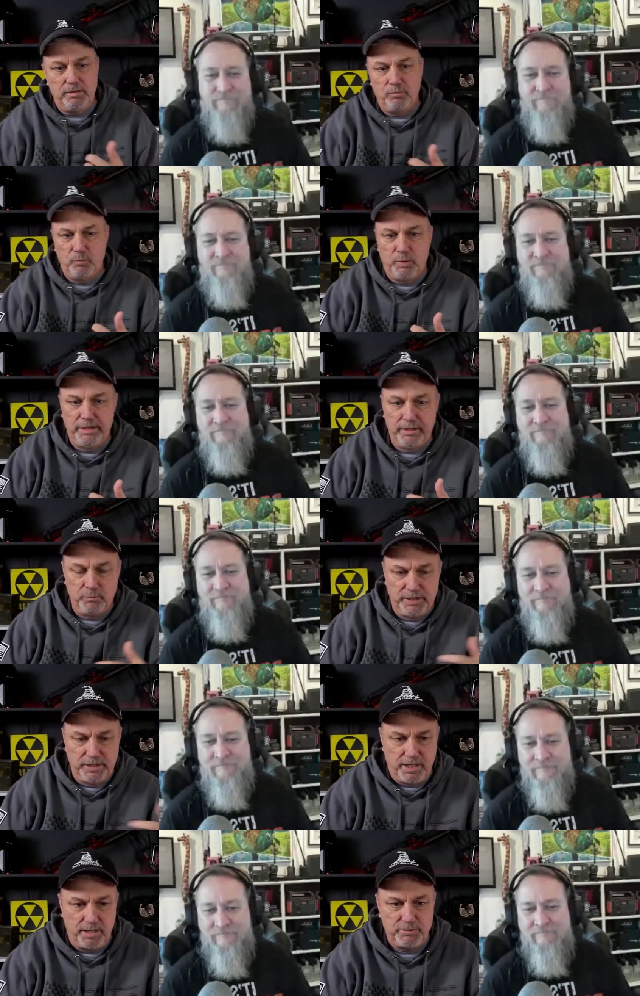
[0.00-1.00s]
Speaker 1: when it when
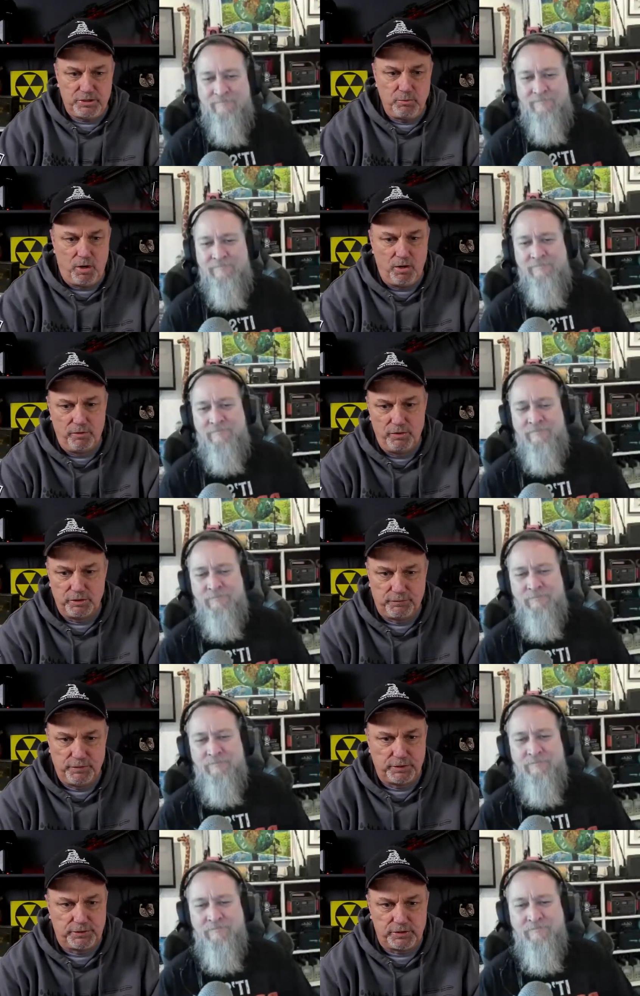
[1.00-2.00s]
it comes to all those
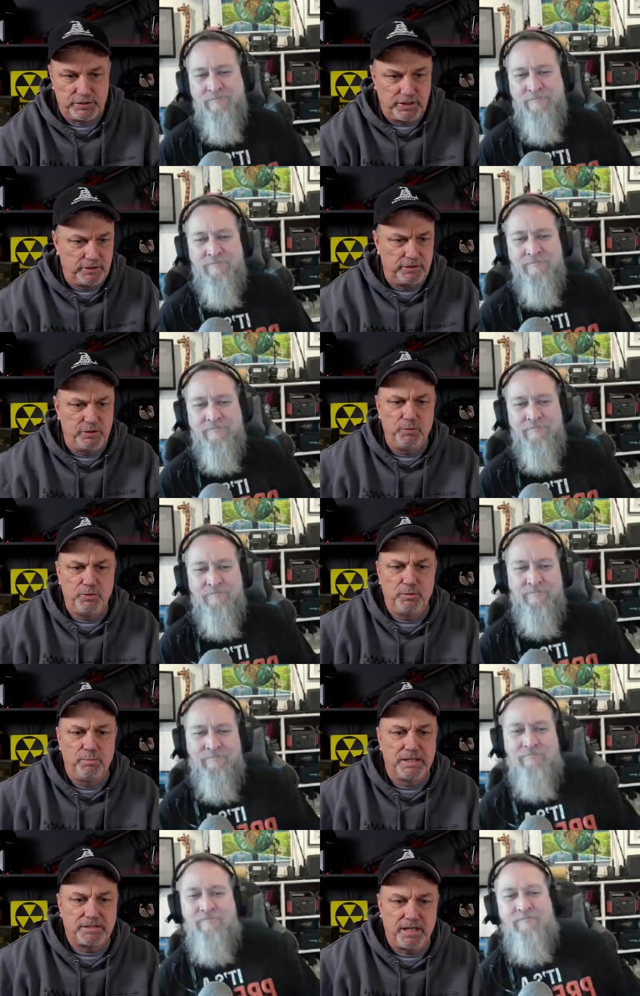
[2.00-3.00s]
filters, and you you
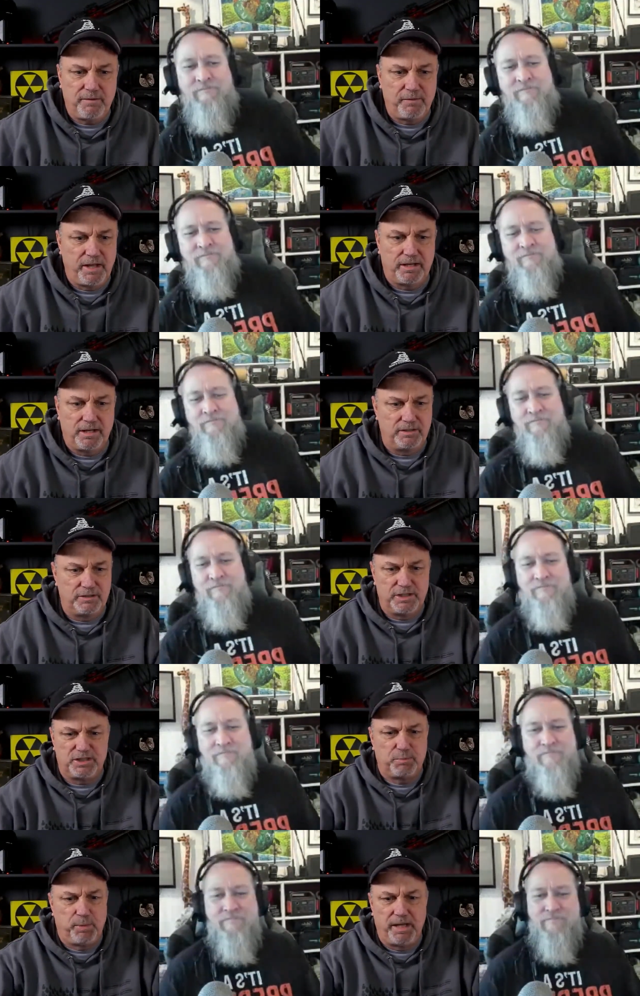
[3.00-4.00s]
must have like a
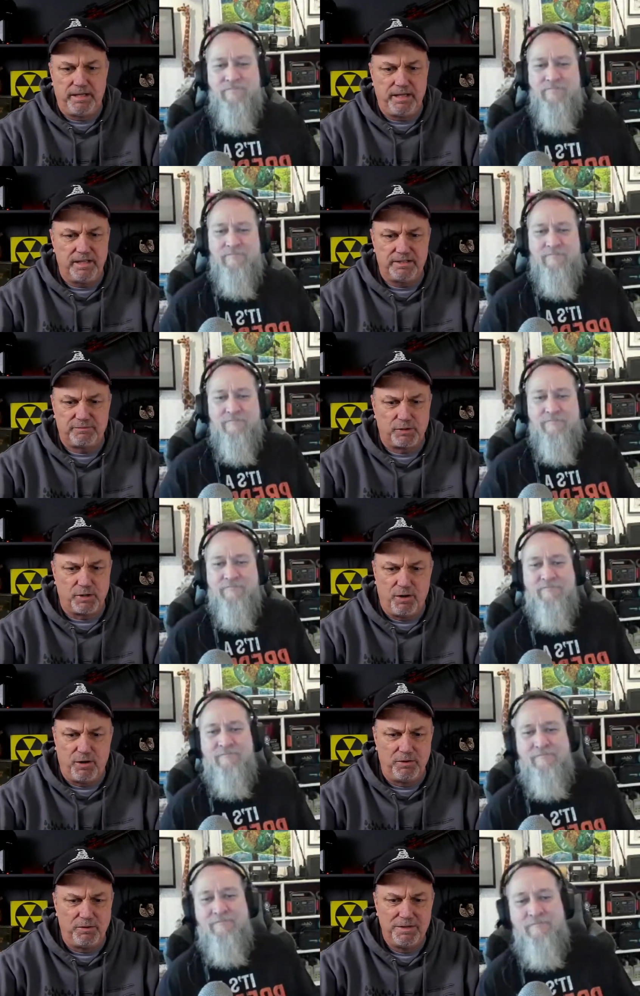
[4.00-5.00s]
display case for
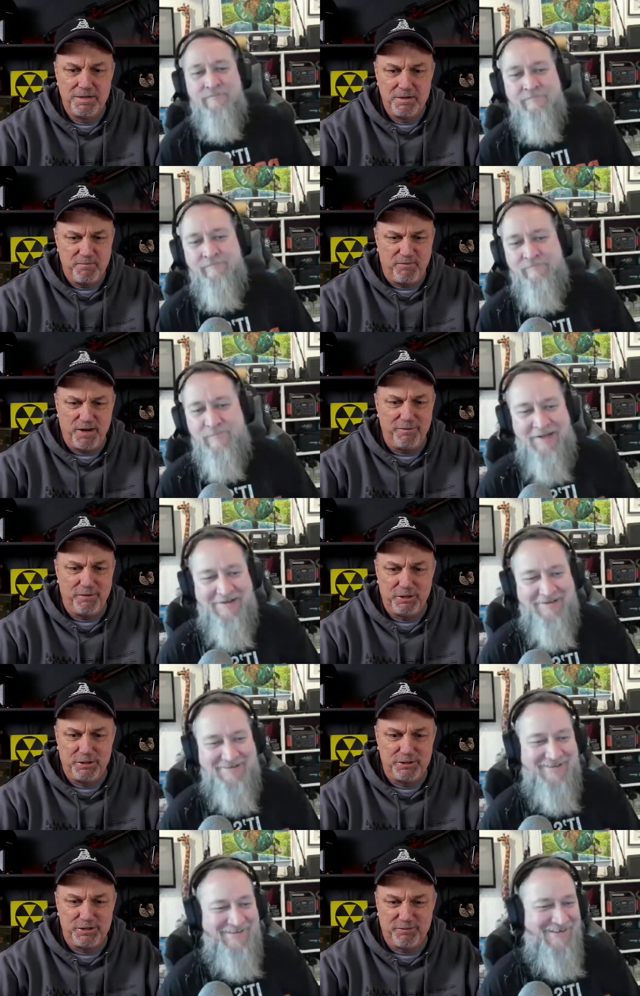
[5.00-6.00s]
all
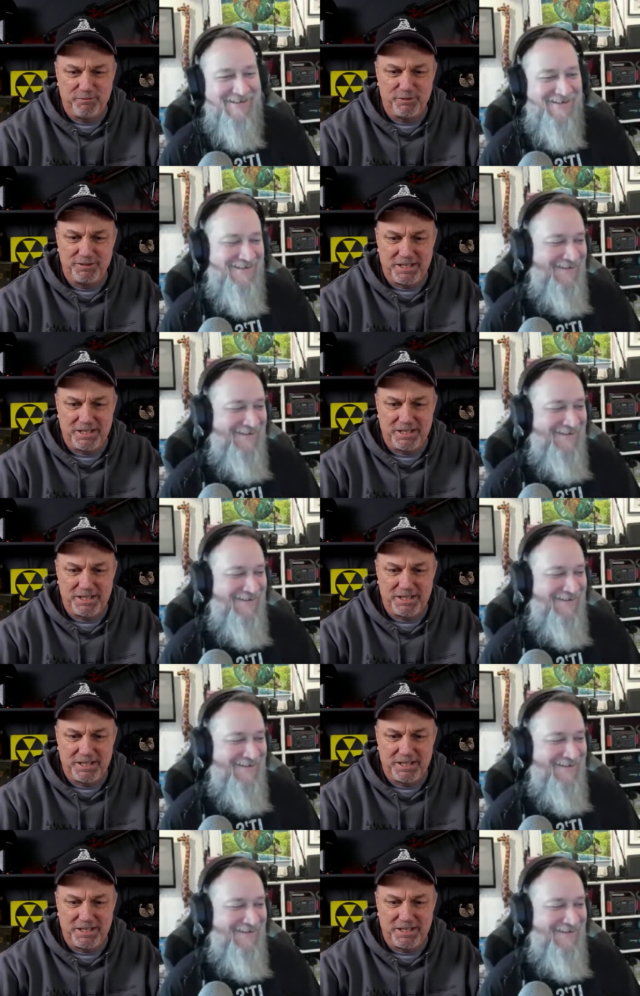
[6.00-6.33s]
500 different